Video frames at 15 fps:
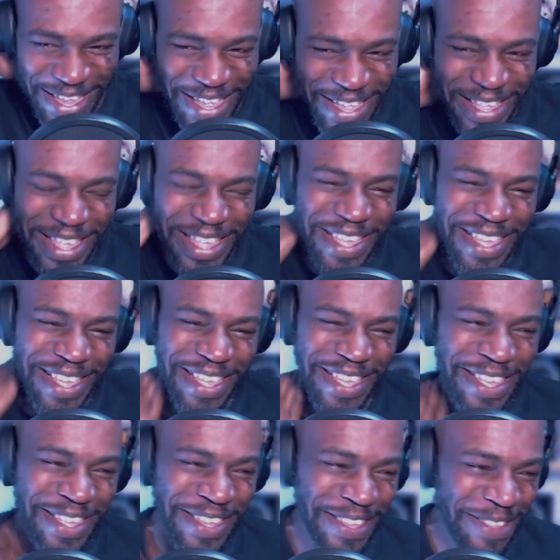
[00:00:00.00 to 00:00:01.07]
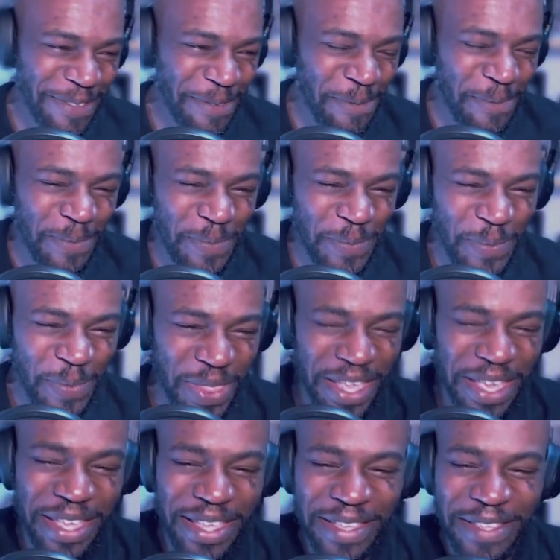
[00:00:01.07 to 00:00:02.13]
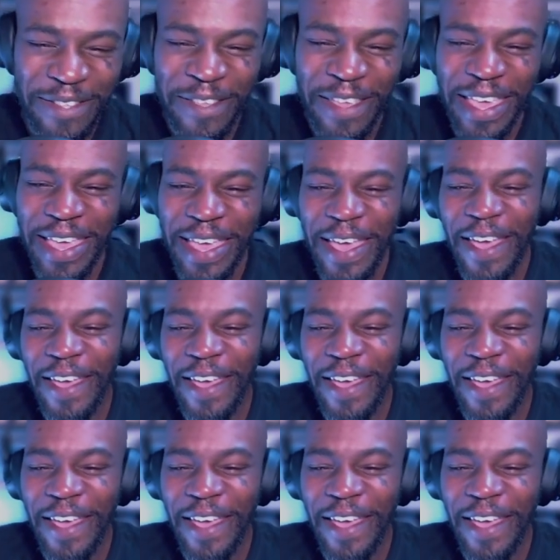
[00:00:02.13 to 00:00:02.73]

We have explored that one.